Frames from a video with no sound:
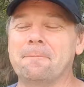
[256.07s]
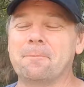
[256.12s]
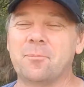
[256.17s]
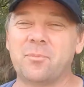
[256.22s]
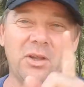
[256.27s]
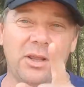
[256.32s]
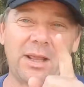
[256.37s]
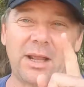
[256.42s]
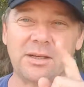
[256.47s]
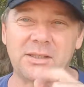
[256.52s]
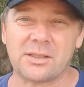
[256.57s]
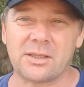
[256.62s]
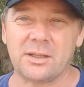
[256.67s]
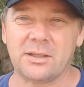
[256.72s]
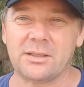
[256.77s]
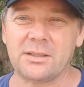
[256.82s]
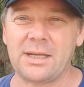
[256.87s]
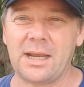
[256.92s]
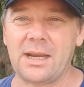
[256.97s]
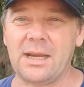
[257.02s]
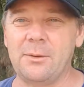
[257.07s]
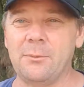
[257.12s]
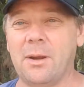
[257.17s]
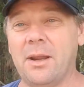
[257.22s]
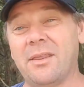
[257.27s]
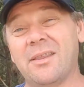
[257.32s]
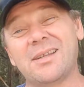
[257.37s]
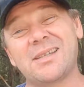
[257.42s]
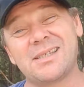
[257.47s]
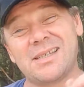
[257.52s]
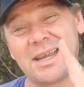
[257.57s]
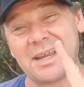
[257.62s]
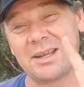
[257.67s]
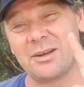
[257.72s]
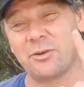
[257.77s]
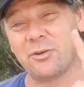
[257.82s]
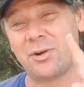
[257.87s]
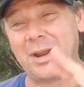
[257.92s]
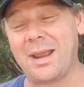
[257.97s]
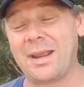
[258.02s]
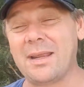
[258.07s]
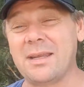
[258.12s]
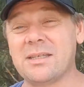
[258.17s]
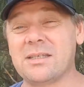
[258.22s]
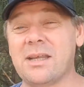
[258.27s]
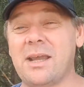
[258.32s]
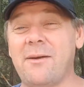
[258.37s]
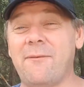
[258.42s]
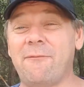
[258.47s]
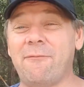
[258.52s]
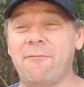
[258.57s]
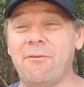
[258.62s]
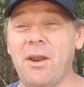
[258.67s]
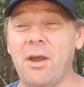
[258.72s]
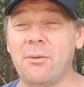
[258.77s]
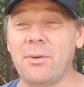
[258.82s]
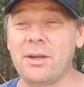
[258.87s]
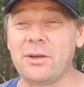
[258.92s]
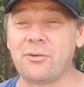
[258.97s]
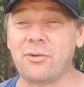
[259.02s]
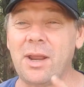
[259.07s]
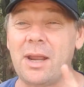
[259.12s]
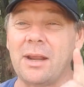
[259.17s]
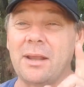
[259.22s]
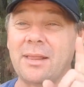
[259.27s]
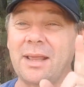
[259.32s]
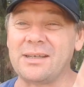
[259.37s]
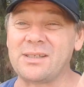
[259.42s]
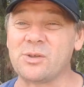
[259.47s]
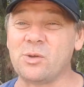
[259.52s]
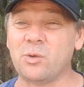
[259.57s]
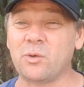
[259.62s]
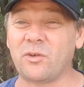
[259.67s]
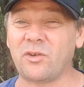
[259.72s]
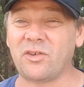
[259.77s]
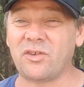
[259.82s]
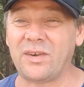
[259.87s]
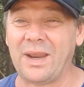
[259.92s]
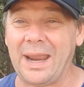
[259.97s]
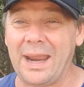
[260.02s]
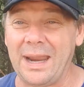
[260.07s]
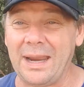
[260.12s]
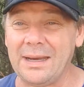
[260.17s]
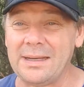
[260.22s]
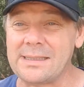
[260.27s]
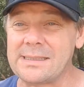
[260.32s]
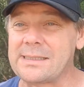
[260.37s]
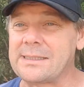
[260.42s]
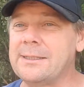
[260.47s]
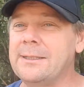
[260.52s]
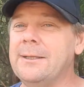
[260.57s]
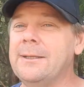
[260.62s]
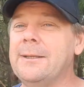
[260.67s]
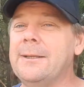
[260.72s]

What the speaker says: So that's the Techie one. The second track is our Flowy track. That's called Stands.